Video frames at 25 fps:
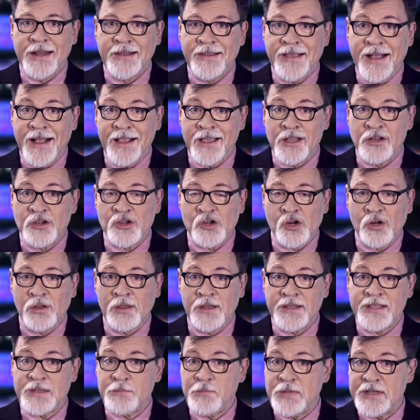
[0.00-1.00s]
Italian
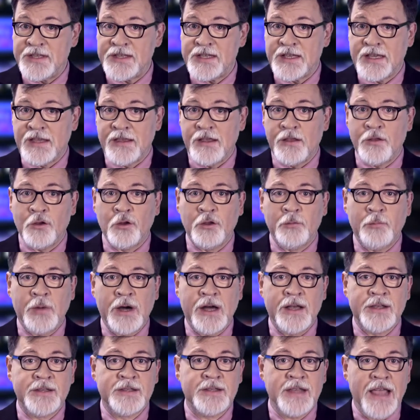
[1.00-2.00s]
journalist missing in the
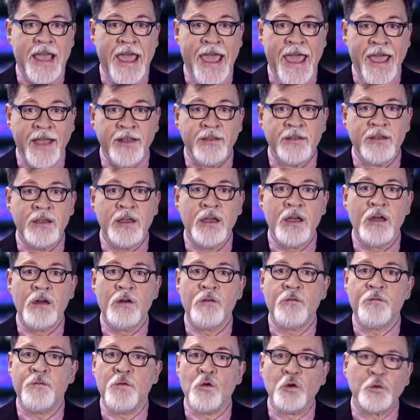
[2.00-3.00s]
Donbass, and
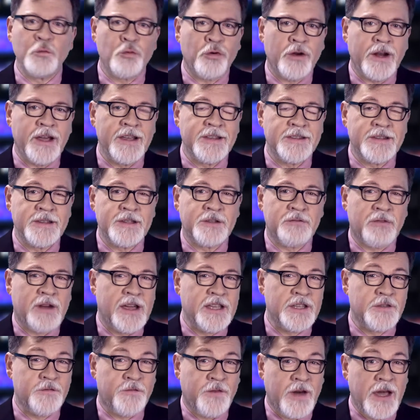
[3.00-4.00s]
food prices
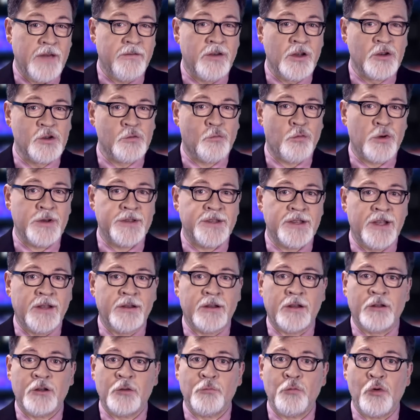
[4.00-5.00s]
rise 500%
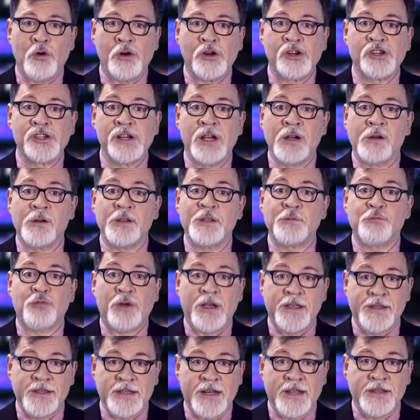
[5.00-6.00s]
under Poroshenko's
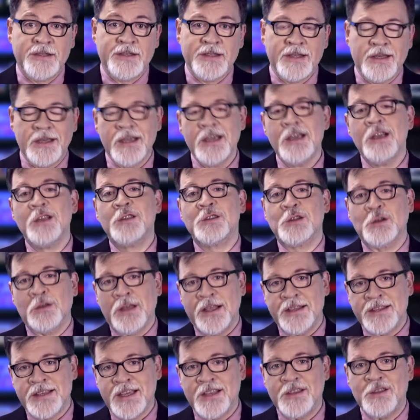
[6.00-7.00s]
presidency. So
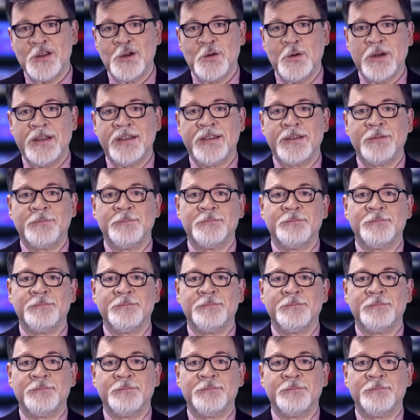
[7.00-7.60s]
let's get to it.